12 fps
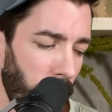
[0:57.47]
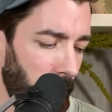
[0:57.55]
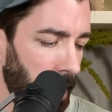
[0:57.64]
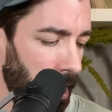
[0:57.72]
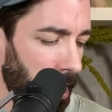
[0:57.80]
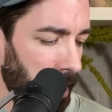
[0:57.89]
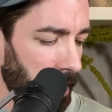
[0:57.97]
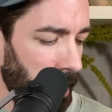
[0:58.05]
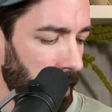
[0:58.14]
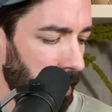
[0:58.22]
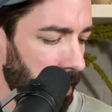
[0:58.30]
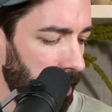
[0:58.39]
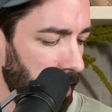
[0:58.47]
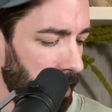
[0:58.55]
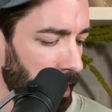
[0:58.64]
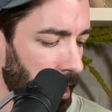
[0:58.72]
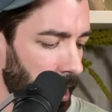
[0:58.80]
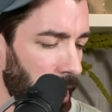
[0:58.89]
find it,
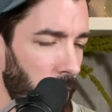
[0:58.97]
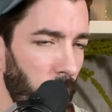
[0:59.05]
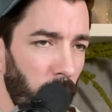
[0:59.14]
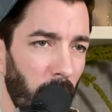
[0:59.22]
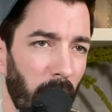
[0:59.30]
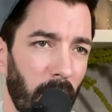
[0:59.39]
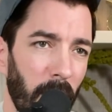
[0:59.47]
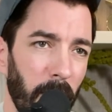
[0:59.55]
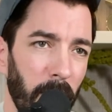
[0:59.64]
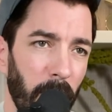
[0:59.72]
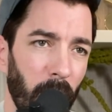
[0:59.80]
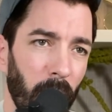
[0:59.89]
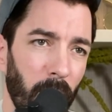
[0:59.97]
the rainbow